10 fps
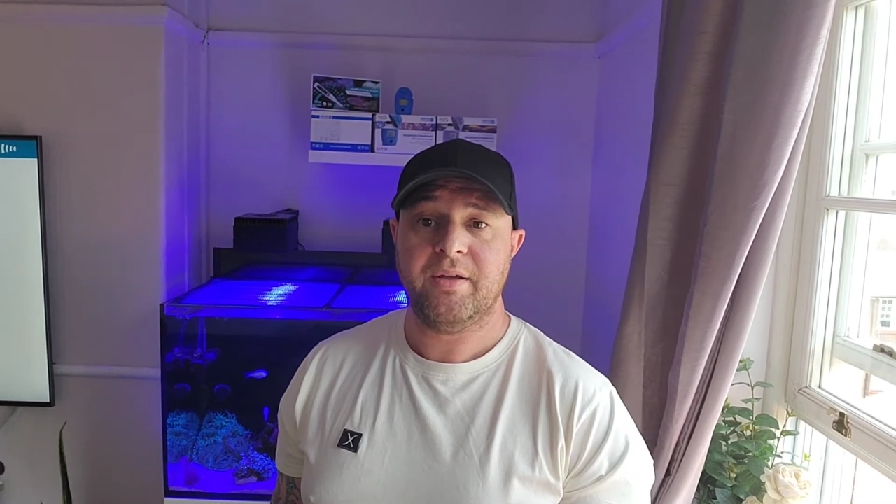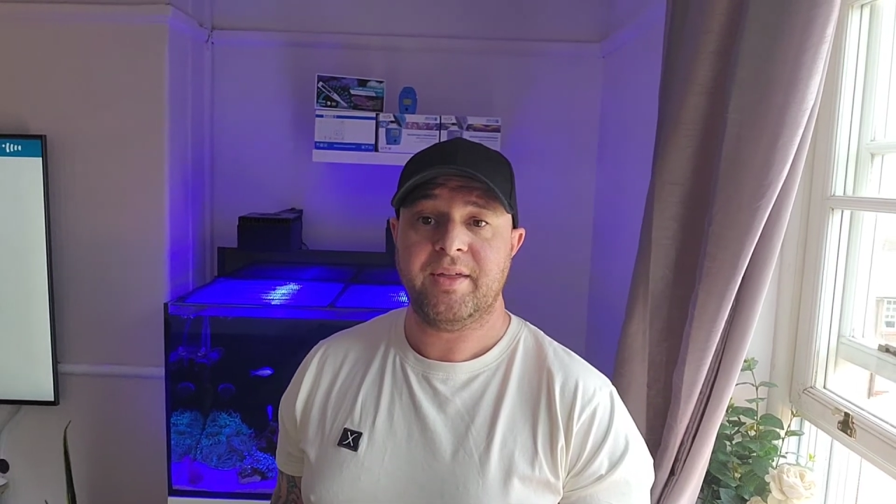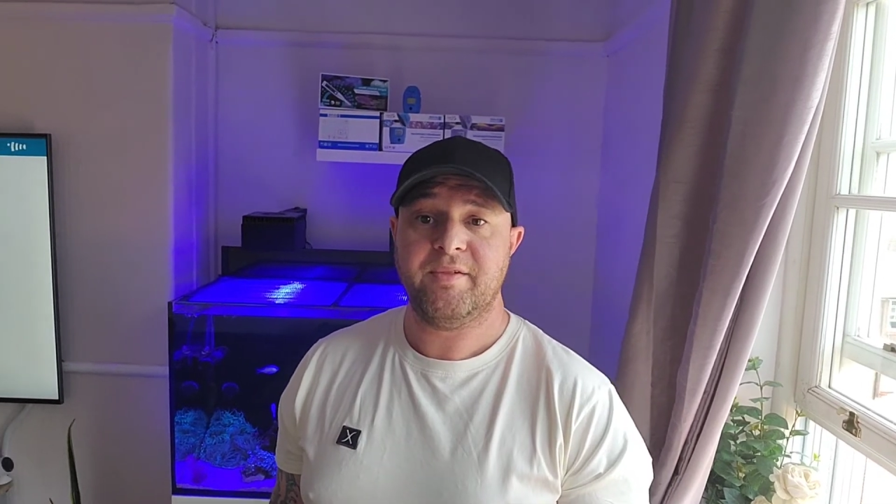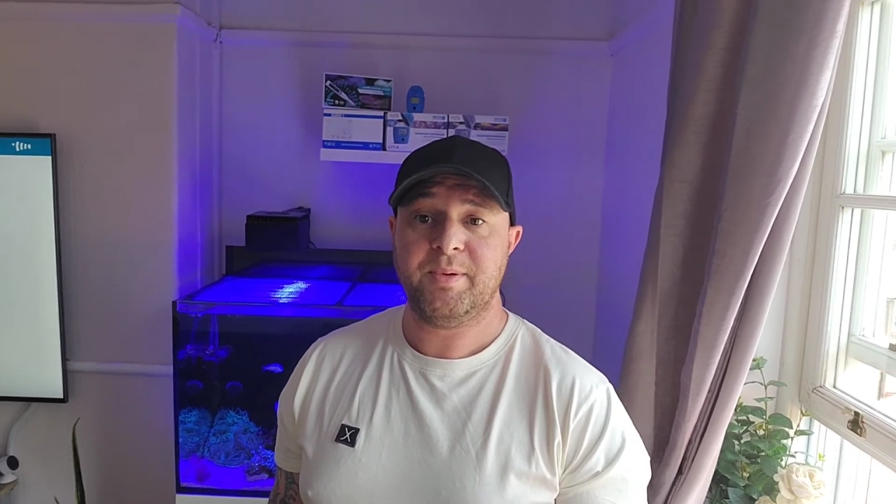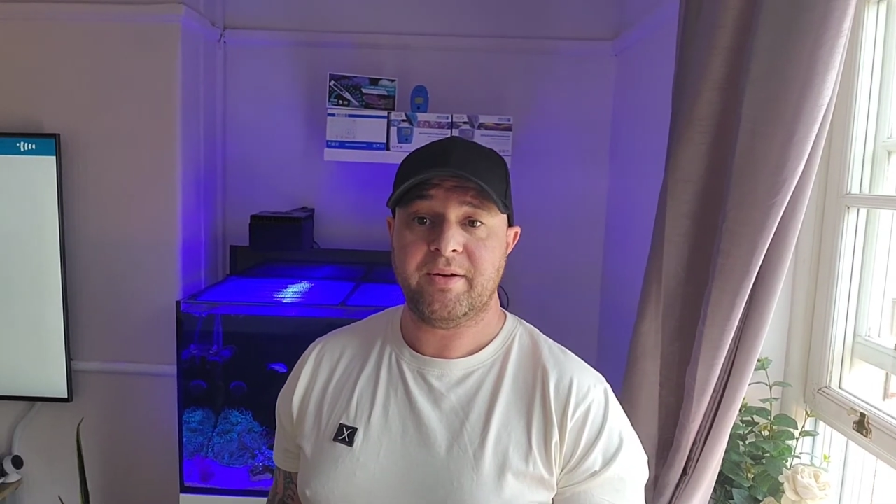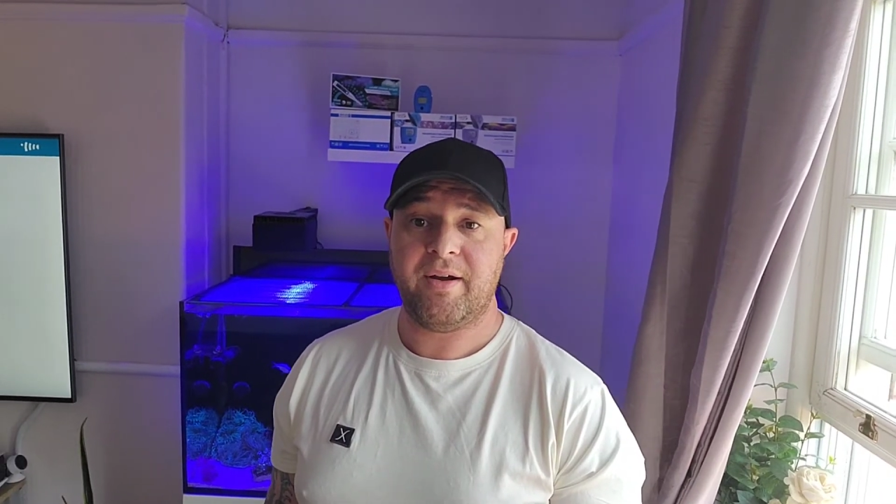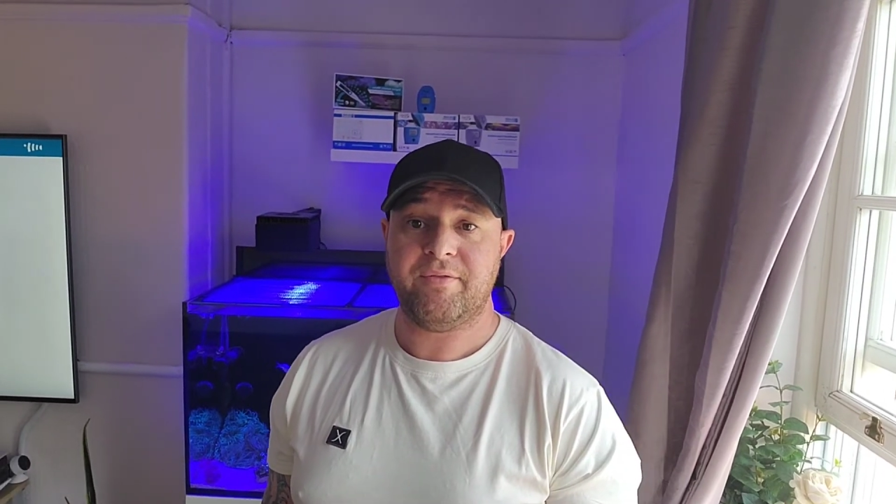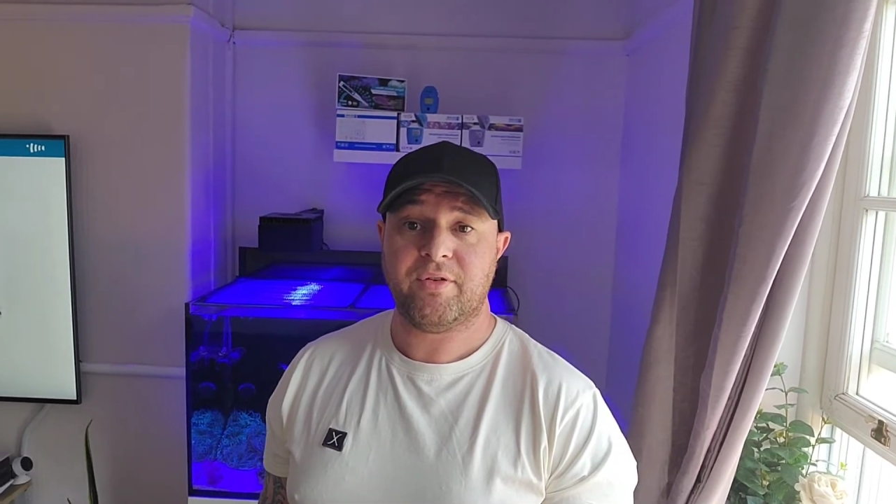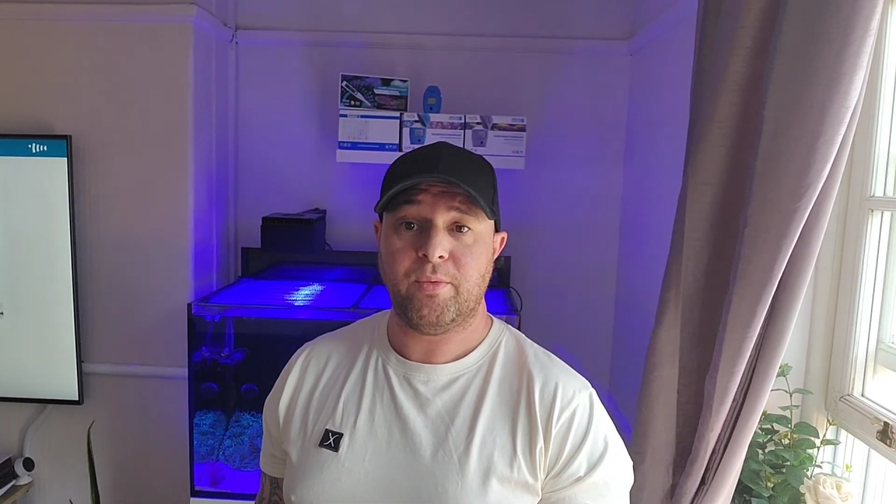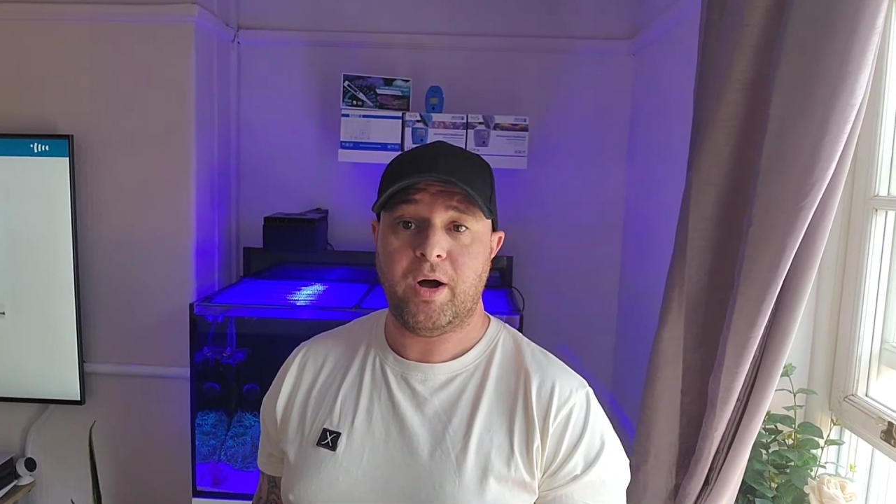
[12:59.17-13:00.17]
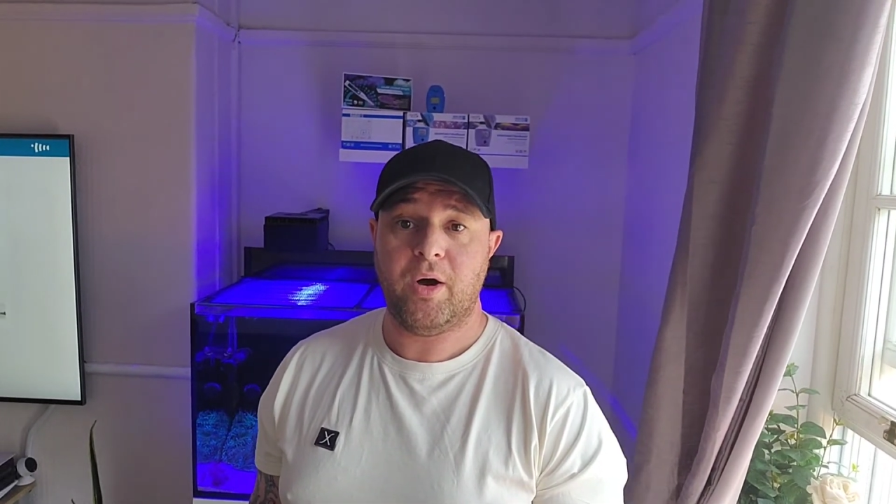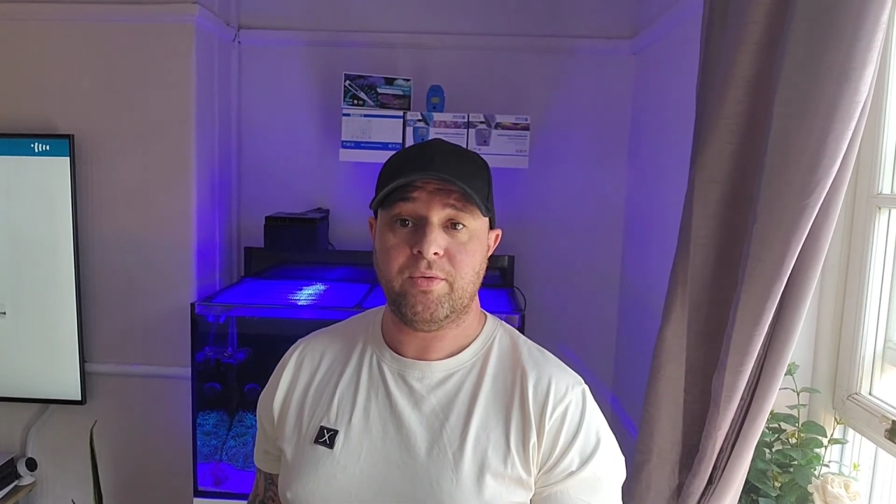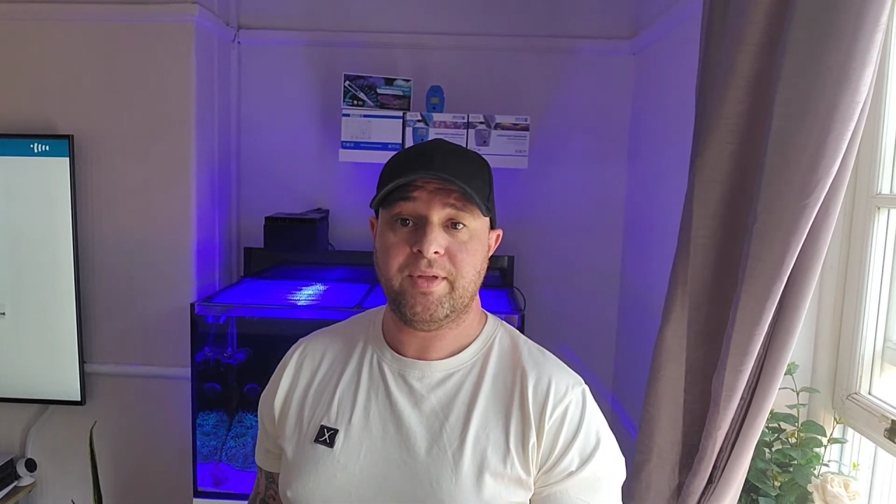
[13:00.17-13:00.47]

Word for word: They've been around for a while.